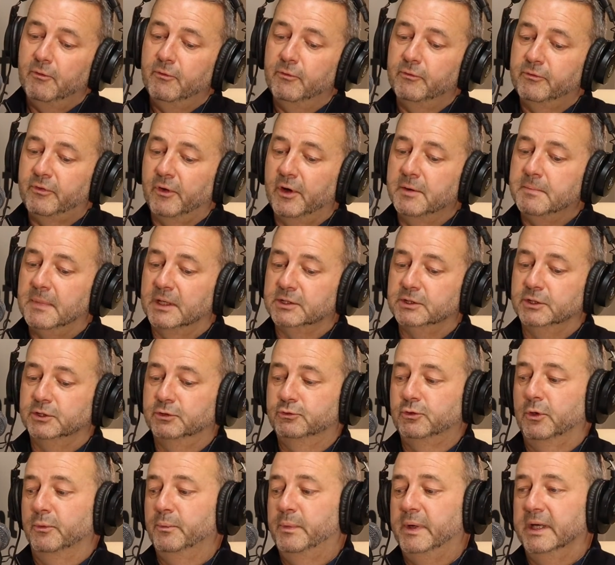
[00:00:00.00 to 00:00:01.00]
very much a
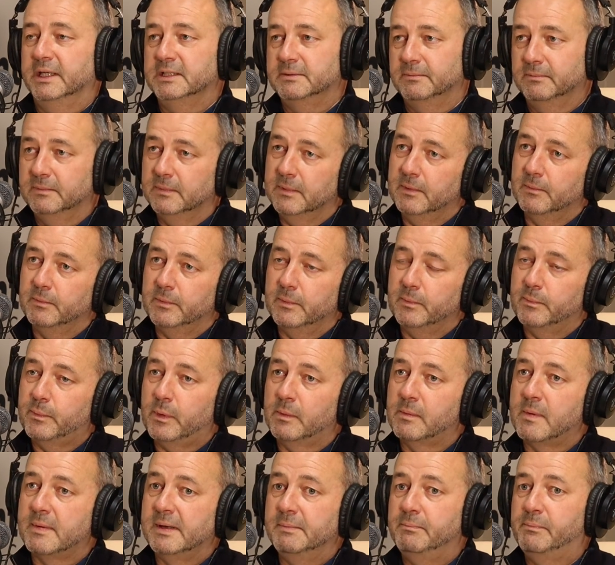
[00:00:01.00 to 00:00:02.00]
strong piece.
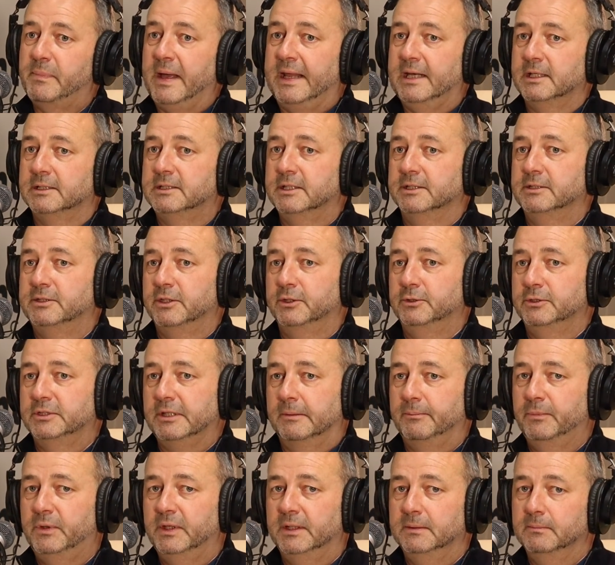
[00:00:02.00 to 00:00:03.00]
Probably better to do
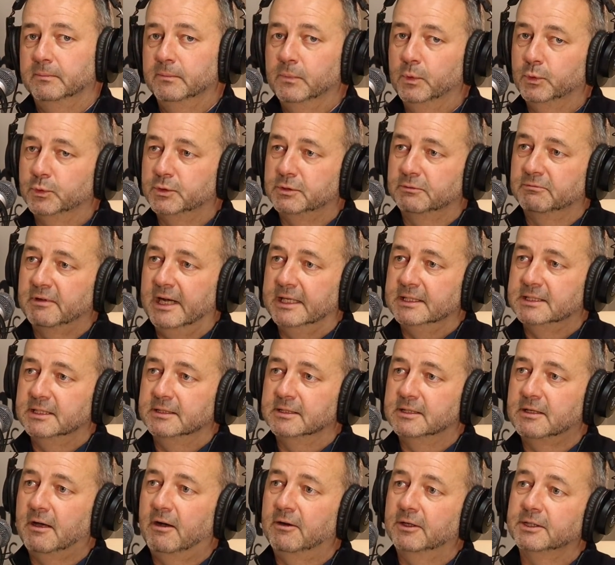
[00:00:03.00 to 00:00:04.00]
something more direct
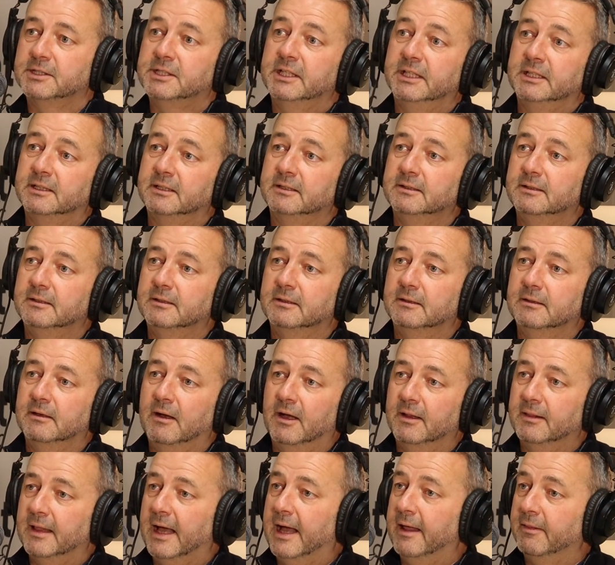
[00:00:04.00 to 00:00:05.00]
and targeted
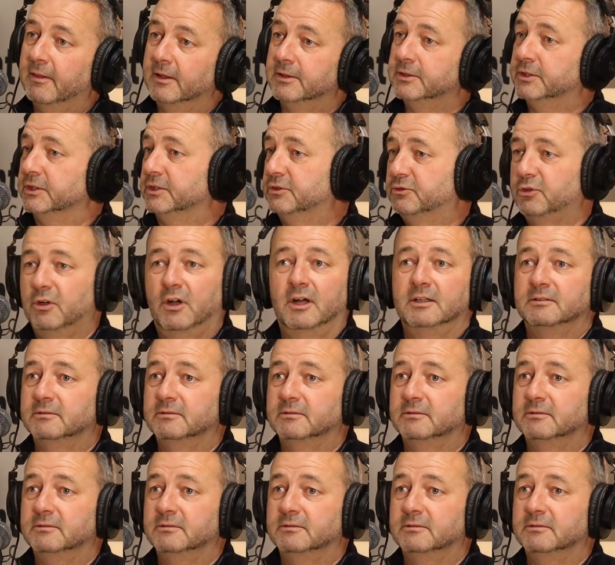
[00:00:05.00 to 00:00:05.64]
like that than just try